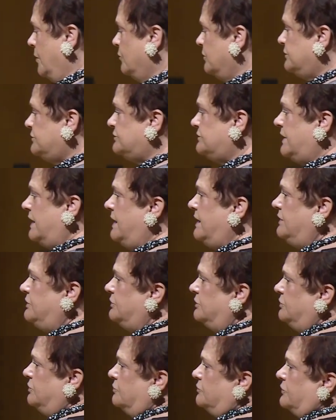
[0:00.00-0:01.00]
I would
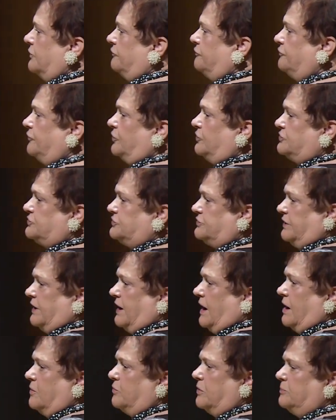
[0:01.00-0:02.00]
say to you, the first
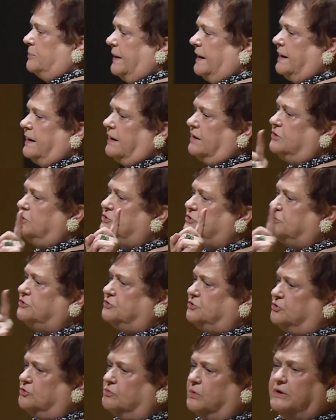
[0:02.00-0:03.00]
thing I would begin
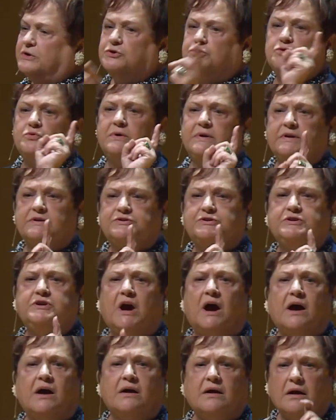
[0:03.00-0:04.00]
to do, and
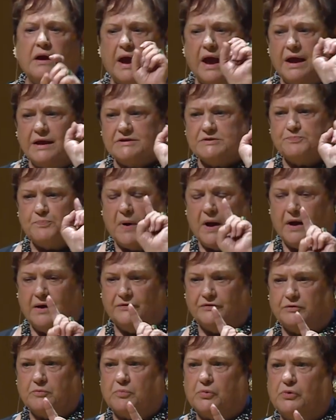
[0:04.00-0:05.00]
young as
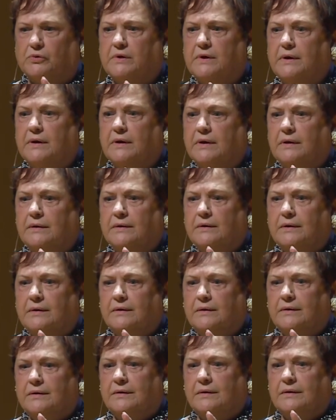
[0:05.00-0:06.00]
possible,
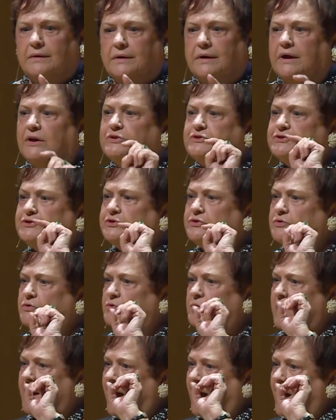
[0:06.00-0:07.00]
is
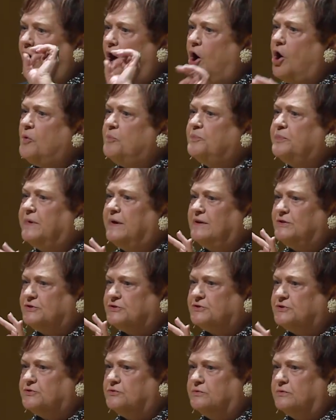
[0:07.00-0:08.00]
to help
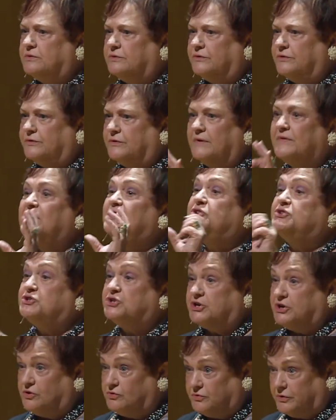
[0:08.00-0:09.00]
these students,
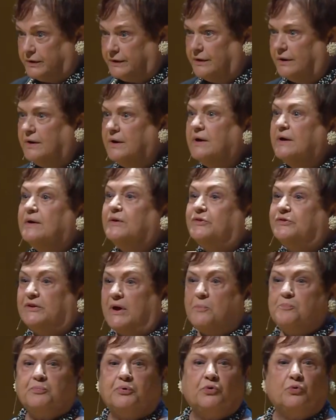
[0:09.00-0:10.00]
these children,
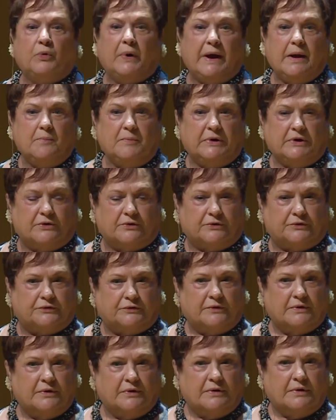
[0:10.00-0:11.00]
set
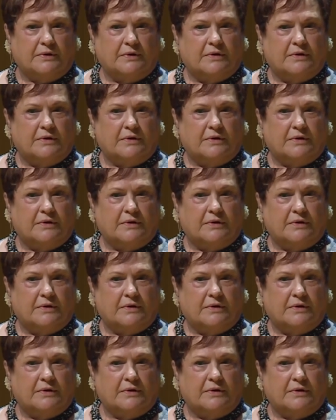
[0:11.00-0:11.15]
parameters